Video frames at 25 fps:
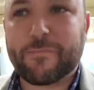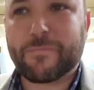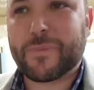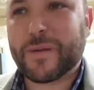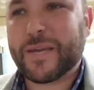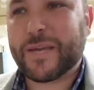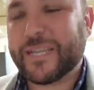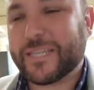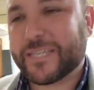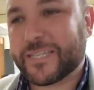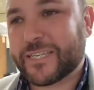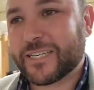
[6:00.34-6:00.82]

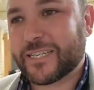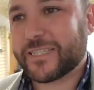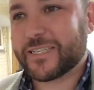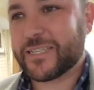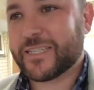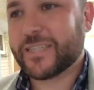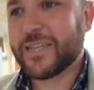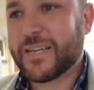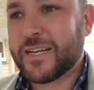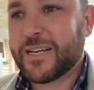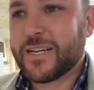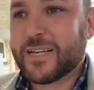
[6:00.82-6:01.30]
beaches.
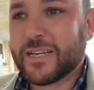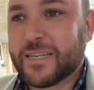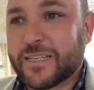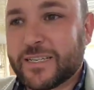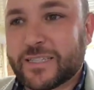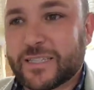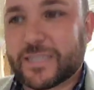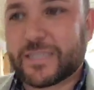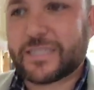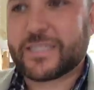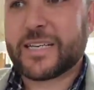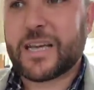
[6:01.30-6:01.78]

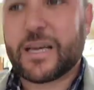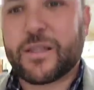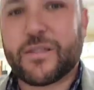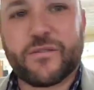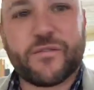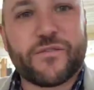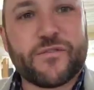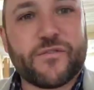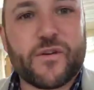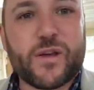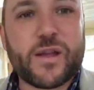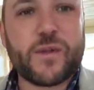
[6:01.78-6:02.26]
The Southern
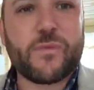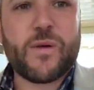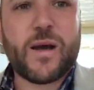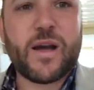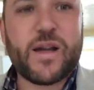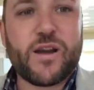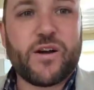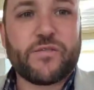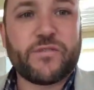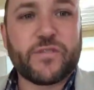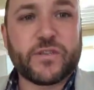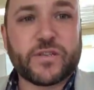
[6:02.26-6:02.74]
Freeway
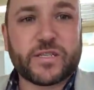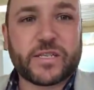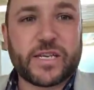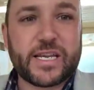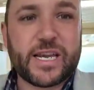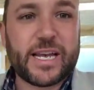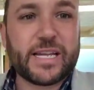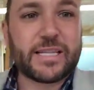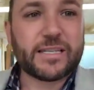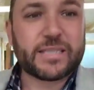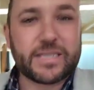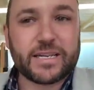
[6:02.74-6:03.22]
obviously
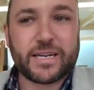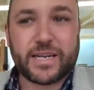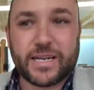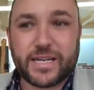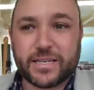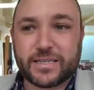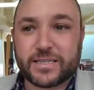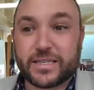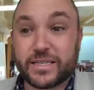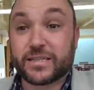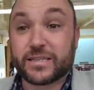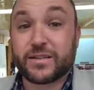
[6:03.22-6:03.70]

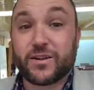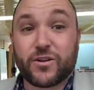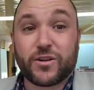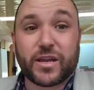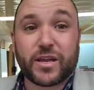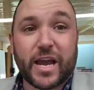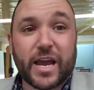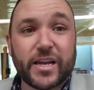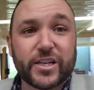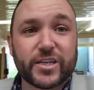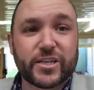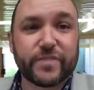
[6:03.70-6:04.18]
interlinks this
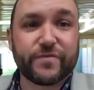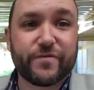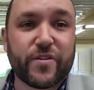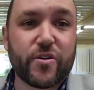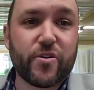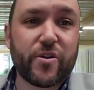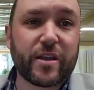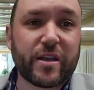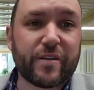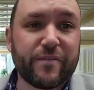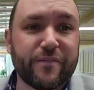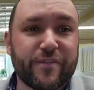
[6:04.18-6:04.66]
location
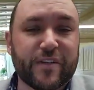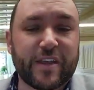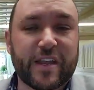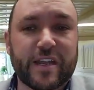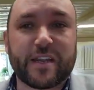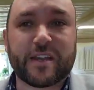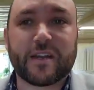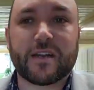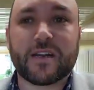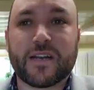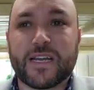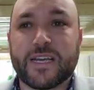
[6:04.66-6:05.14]
very
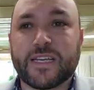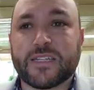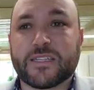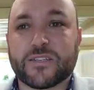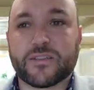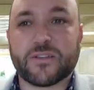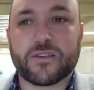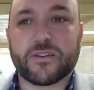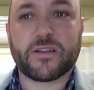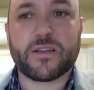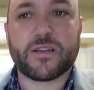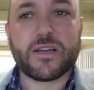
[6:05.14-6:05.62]
conveniently
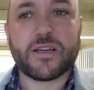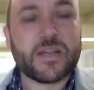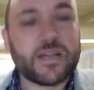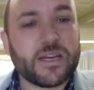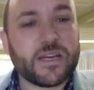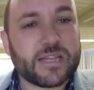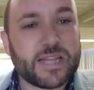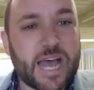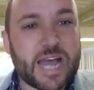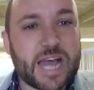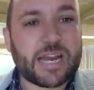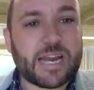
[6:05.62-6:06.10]
to
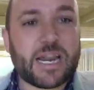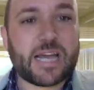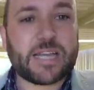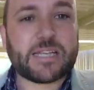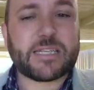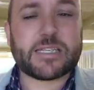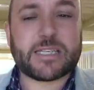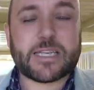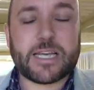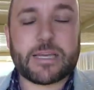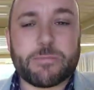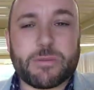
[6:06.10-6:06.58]
the Adelaide
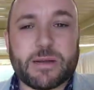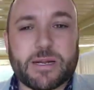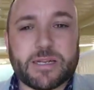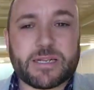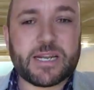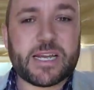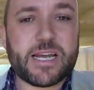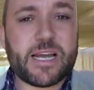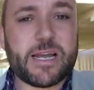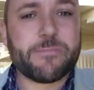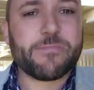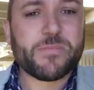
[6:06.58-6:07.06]

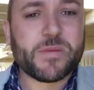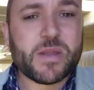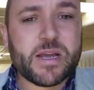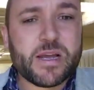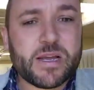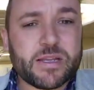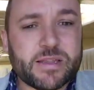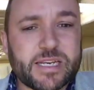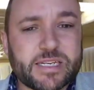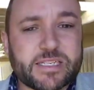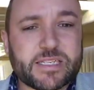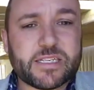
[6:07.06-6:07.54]
CBD.
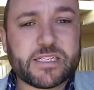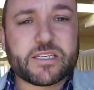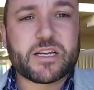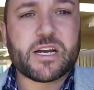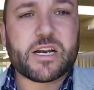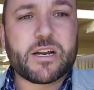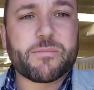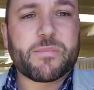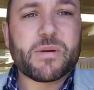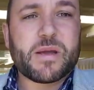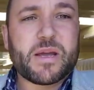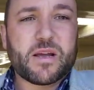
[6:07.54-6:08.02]
This is going
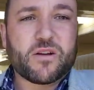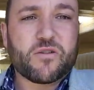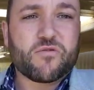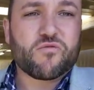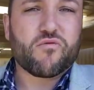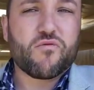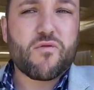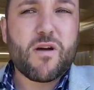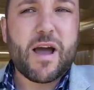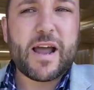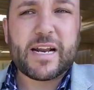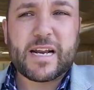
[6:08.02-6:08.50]
to be a
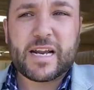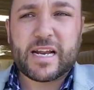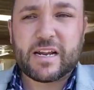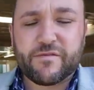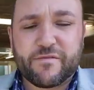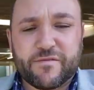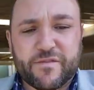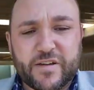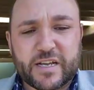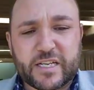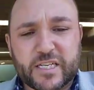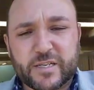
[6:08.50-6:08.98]
great
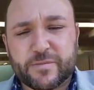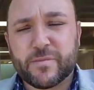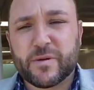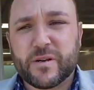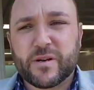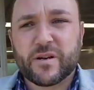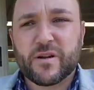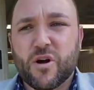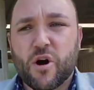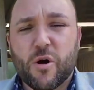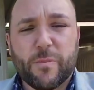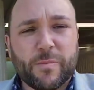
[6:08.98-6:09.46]

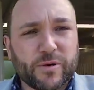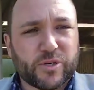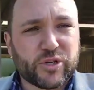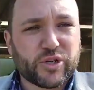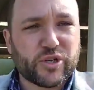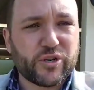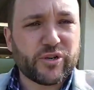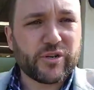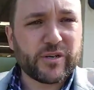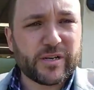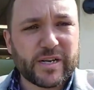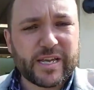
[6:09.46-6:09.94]
investment
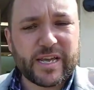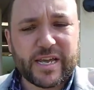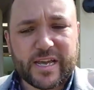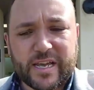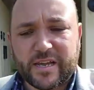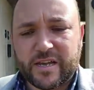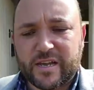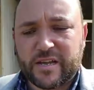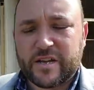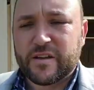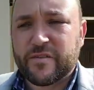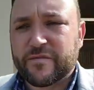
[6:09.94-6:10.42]
opportunity
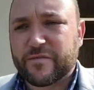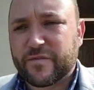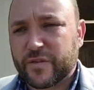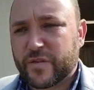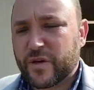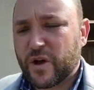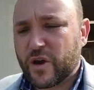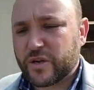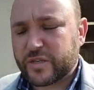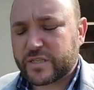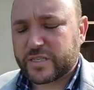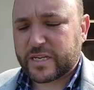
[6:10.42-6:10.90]
for
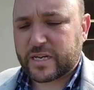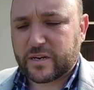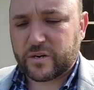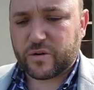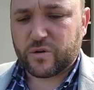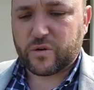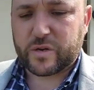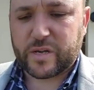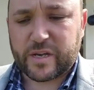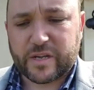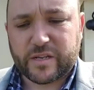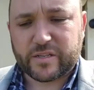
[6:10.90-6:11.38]
those that are
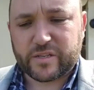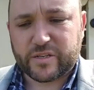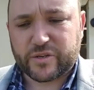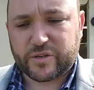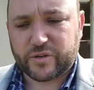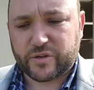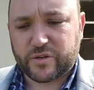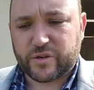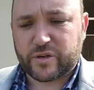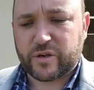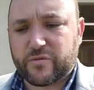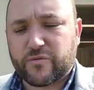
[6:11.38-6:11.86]
looking
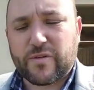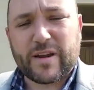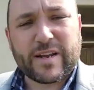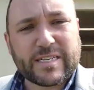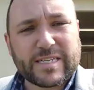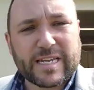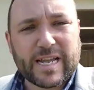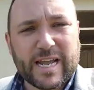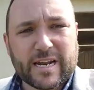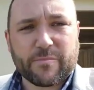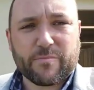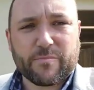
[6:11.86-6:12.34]
to rent
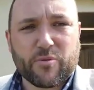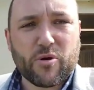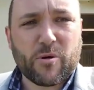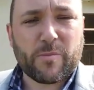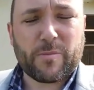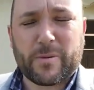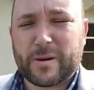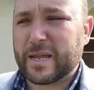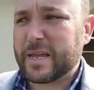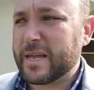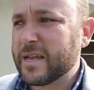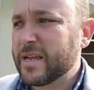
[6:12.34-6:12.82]
out a
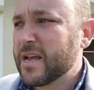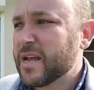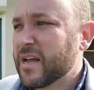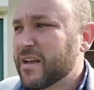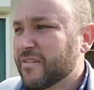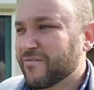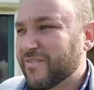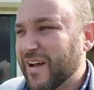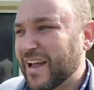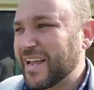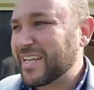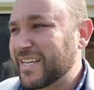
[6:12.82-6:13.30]
property.
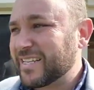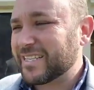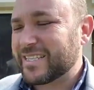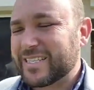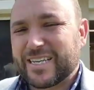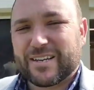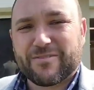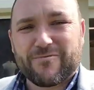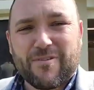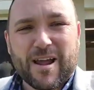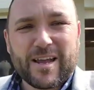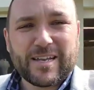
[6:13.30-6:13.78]

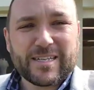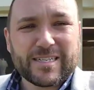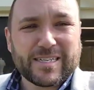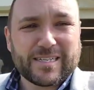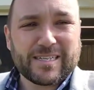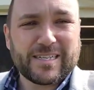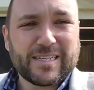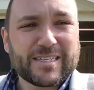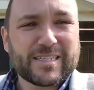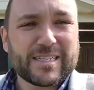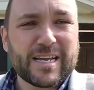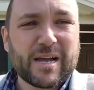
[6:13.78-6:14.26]
Vacancy rates in
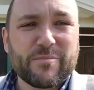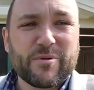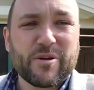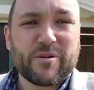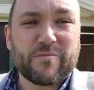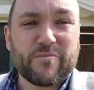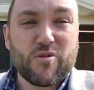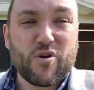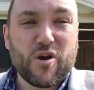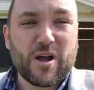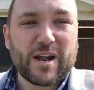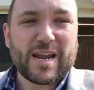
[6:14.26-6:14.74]
this suburb
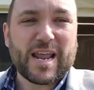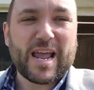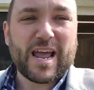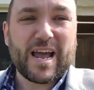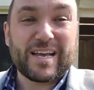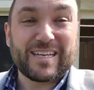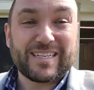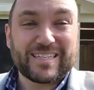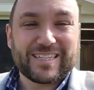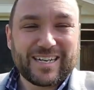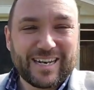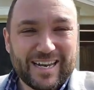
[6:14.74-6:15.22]
right now
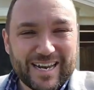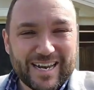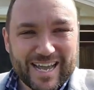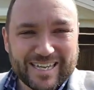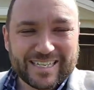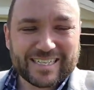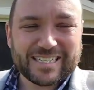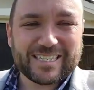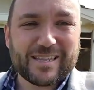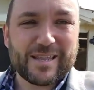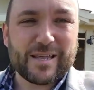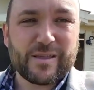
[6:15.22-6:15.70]
is
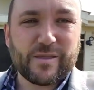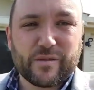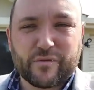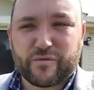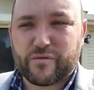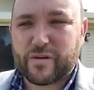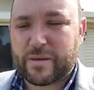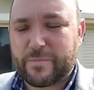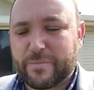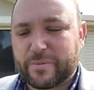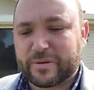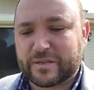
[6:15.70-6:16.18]
less than
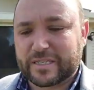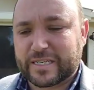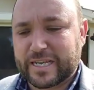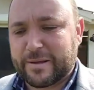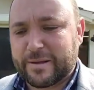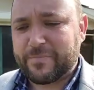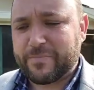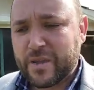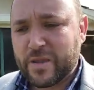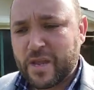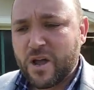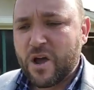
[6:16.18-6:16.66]
3%,
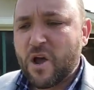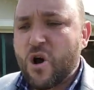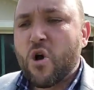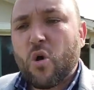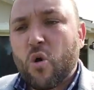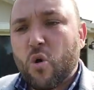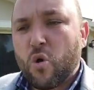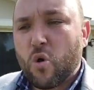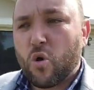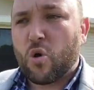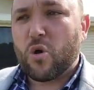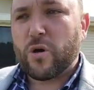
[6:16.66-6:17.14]

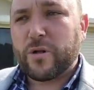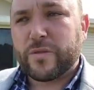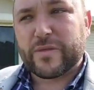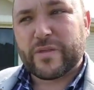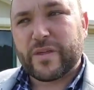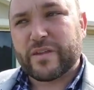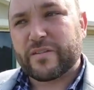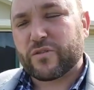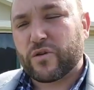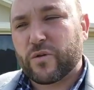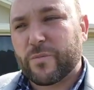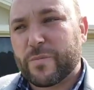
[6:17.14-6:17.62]
or
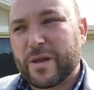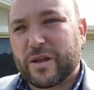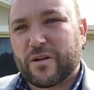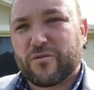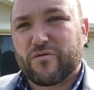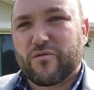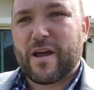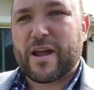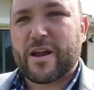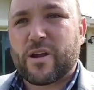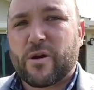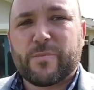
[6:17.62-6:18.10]
this could be a
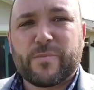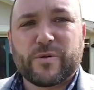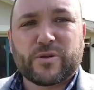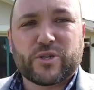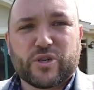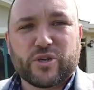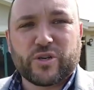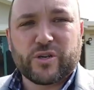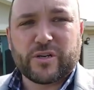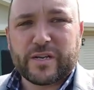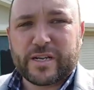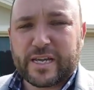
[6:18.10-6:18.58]
great
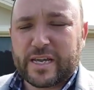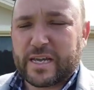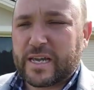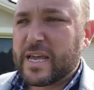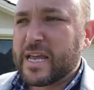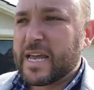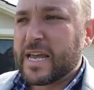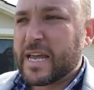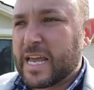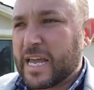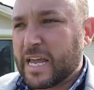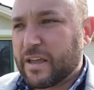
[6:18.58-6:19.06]
opportunity
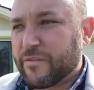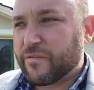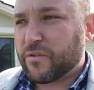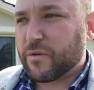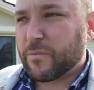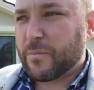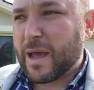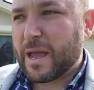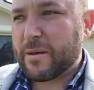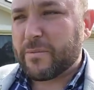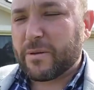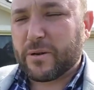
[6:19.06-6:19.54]
if you're
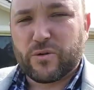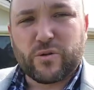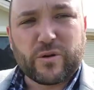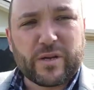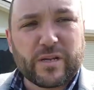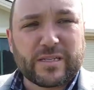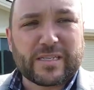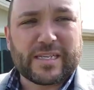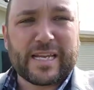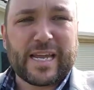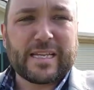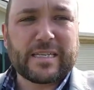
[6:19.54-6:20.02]
maybe looking
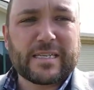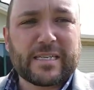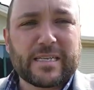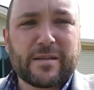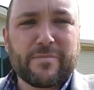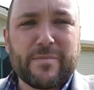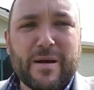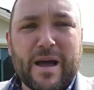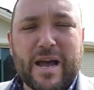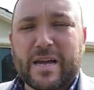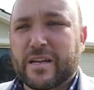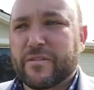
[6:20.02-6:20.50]
to enter the
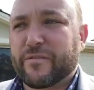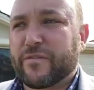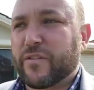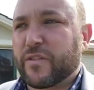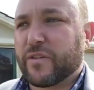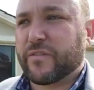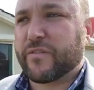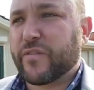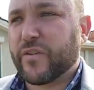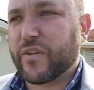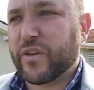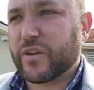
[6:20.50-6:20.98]
market for the
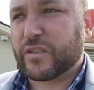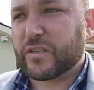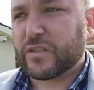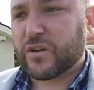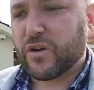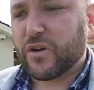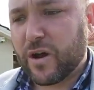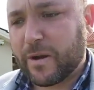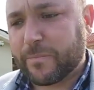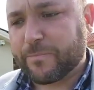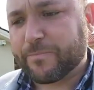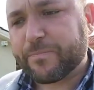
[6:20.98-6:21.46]
first
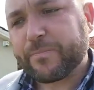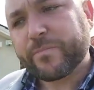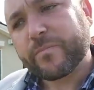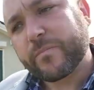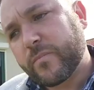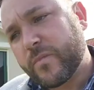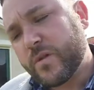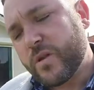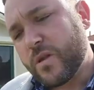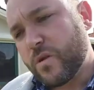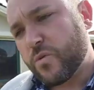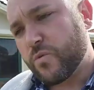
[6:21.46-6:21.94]
time.
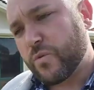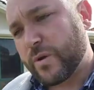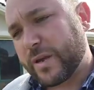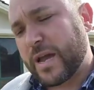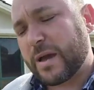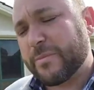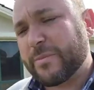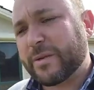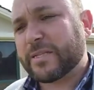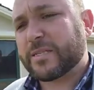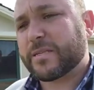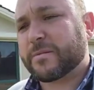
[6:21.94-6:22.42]
We're
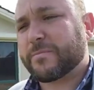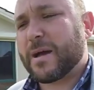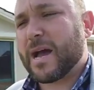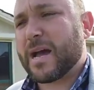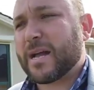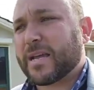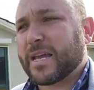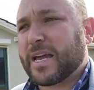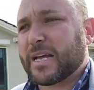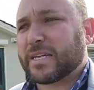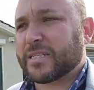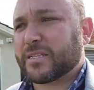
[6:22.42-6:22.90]
coming to
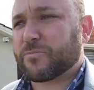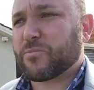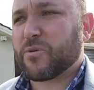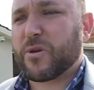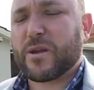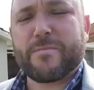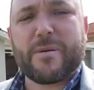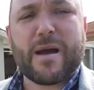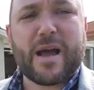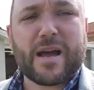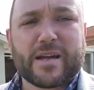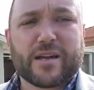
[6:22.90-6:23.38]
market as a
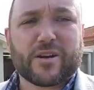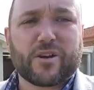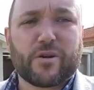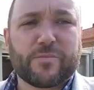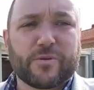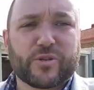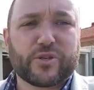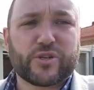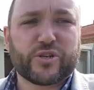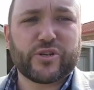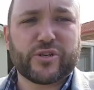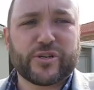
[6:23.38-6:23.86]
pre-market
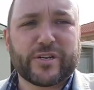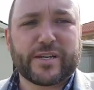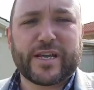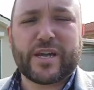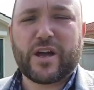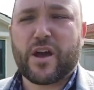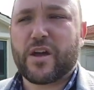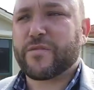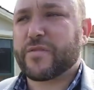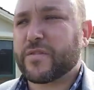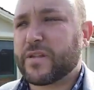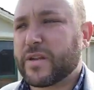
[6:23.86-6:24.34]
opportunity
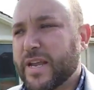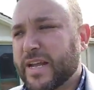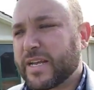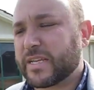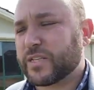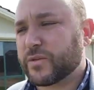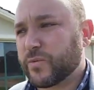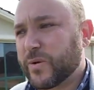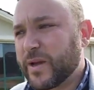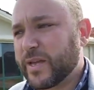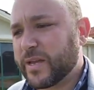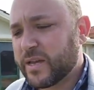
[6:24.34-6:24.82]
over the next
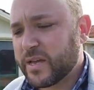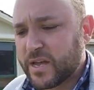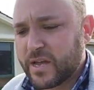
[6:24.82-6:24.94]
week.